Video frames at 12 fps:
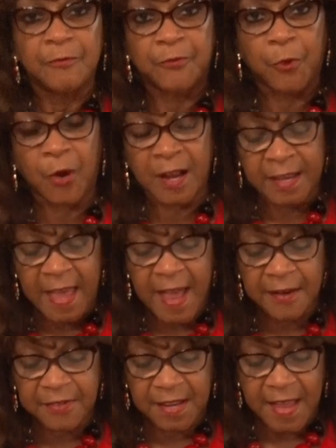for an
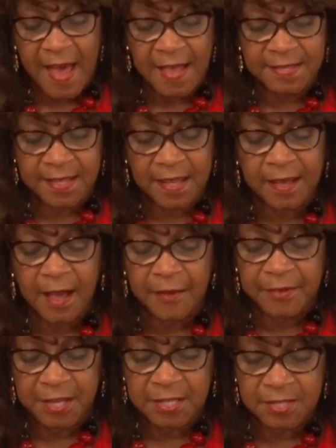everlasting
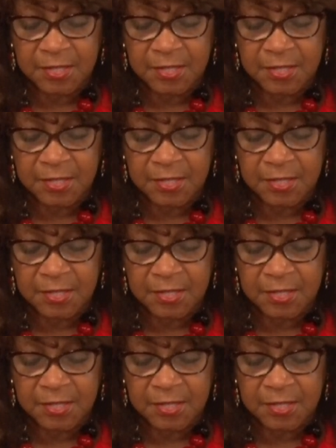covenant